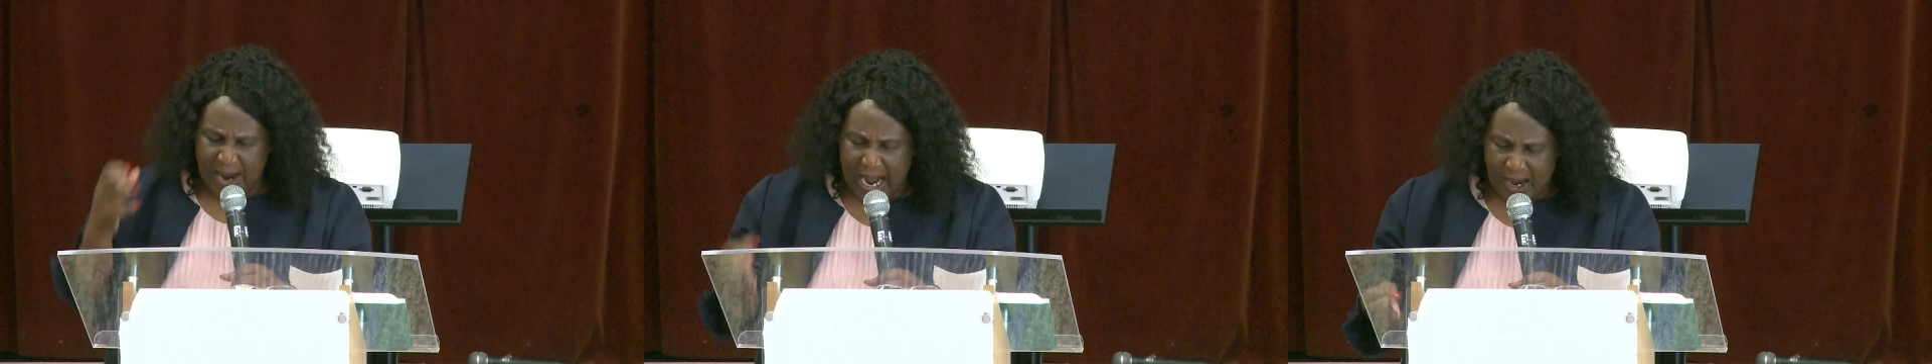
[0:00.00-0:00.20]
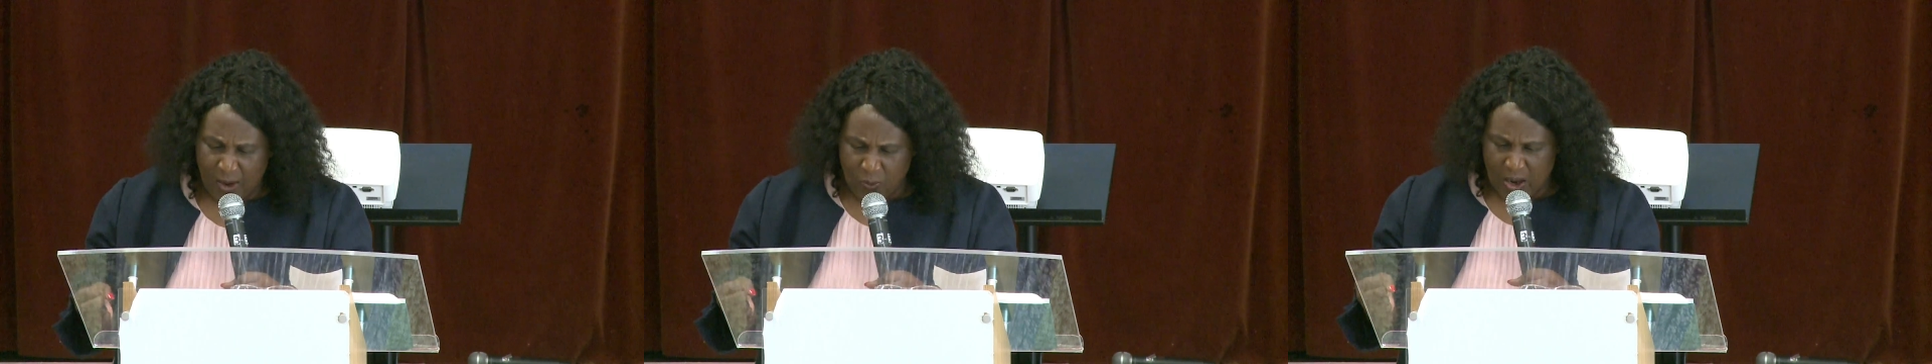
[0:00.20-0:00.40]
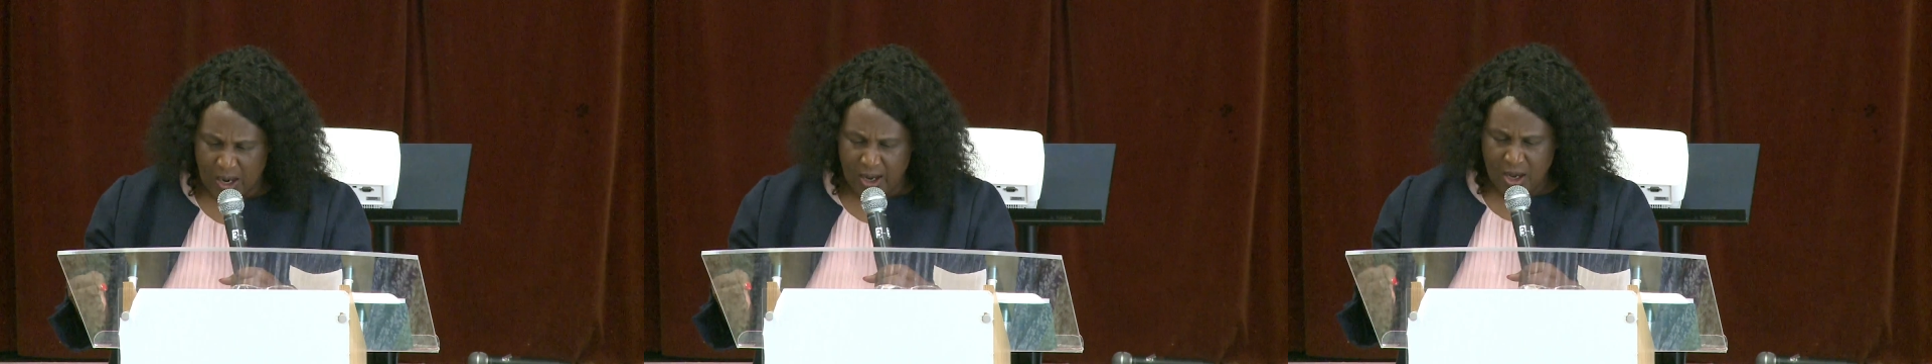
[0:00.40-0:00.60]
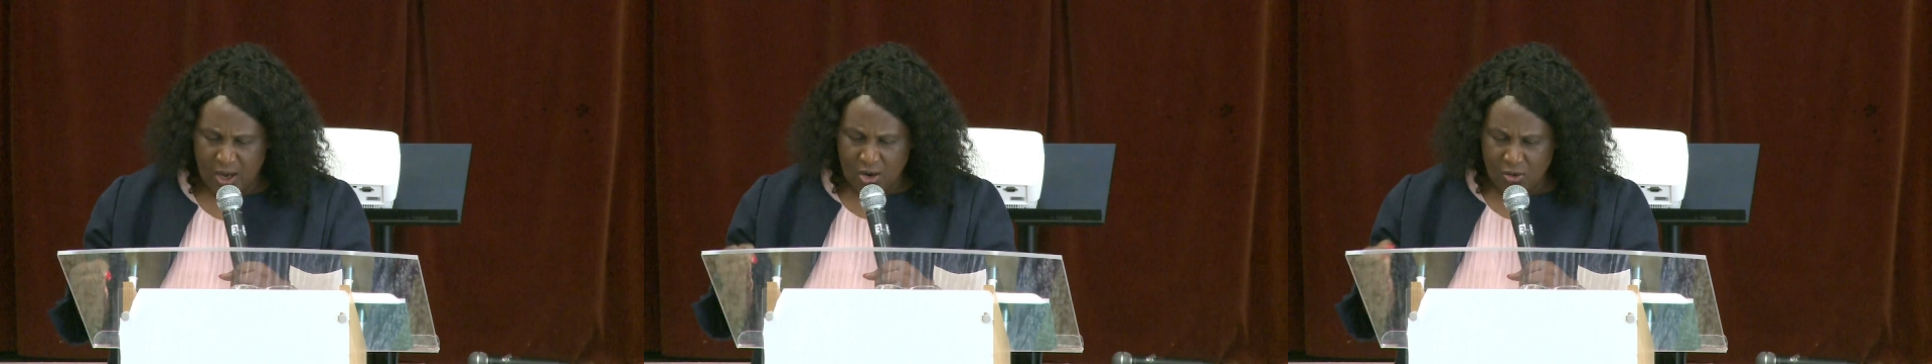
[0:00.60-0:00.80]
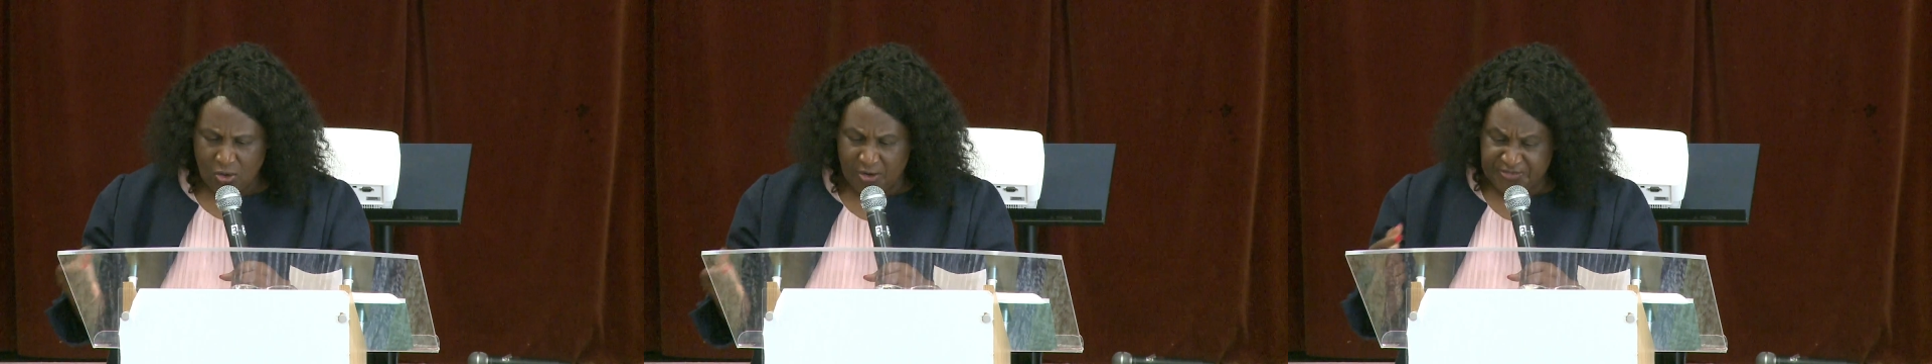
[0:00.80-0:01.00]
power
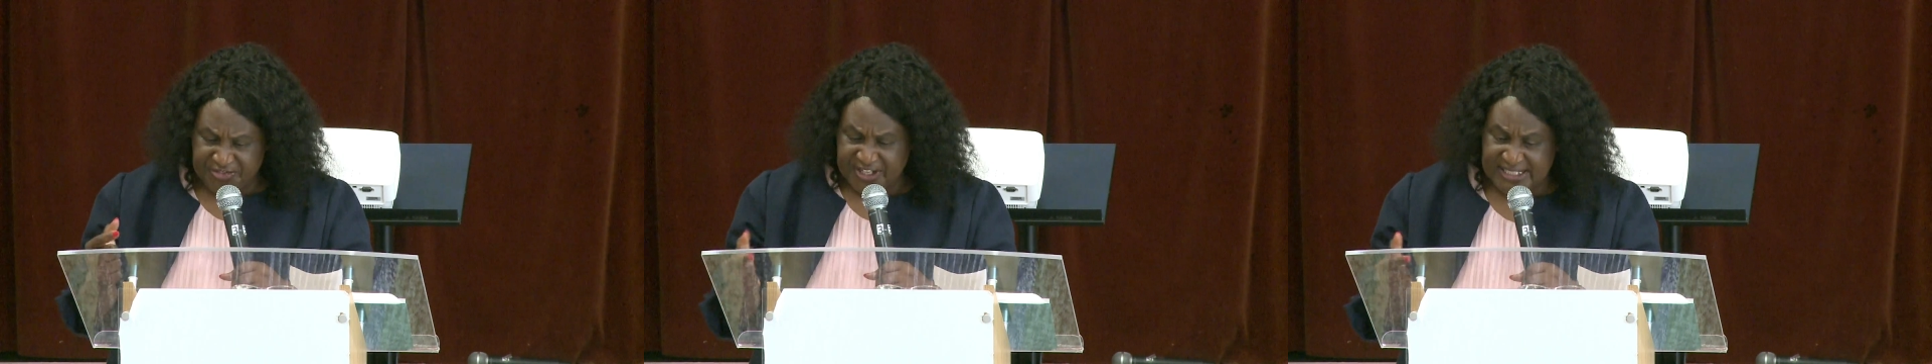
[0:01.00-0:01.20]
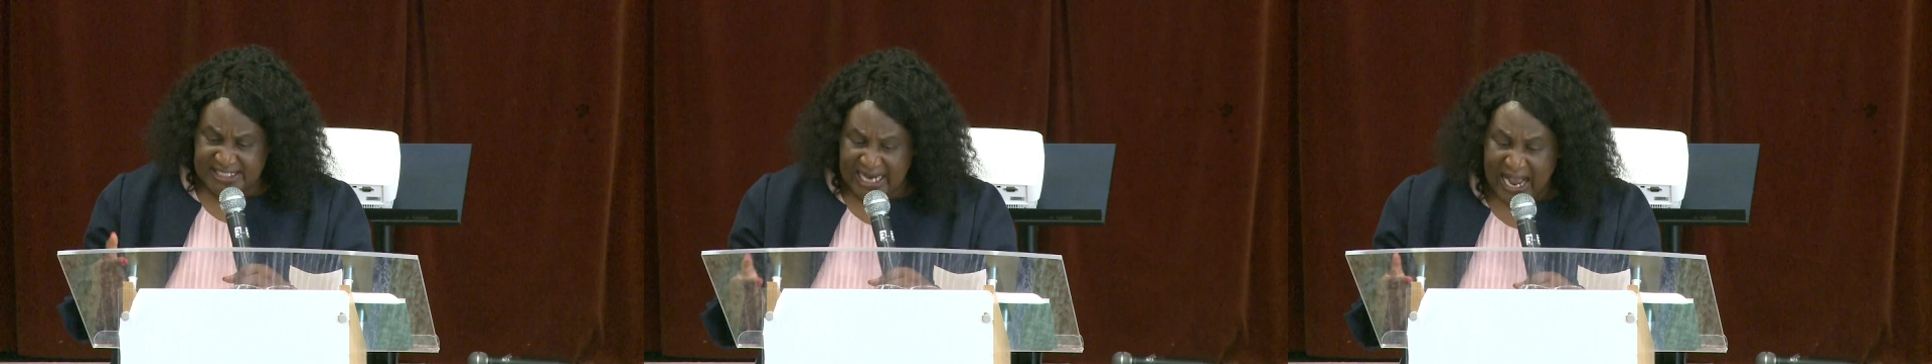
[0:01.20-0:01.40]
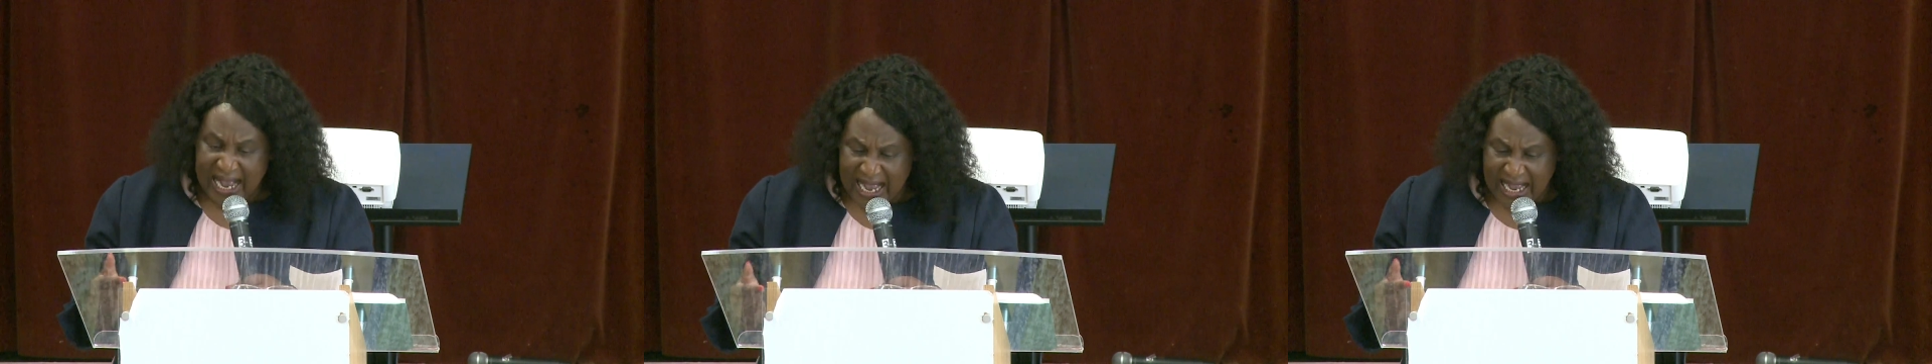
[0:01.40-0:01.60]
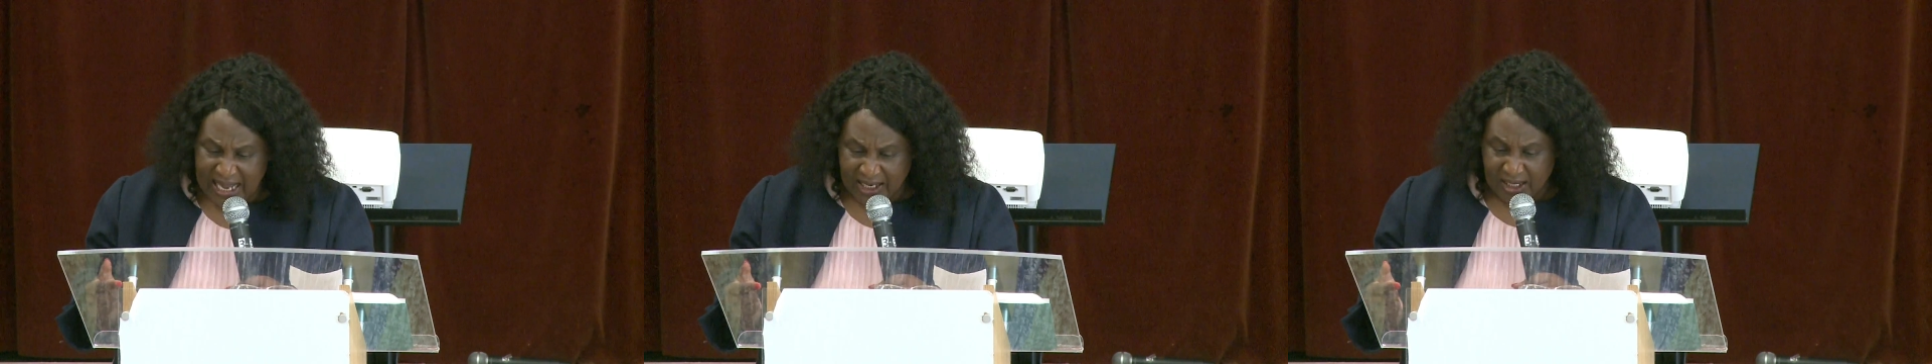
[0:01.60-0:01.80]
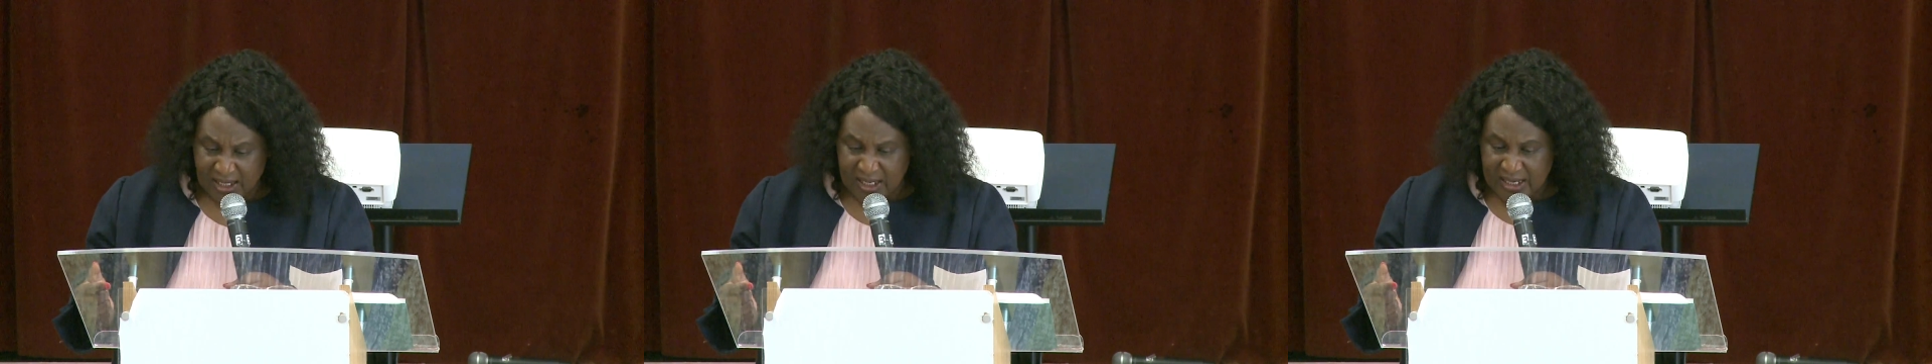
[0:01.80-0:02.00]
of the tongue,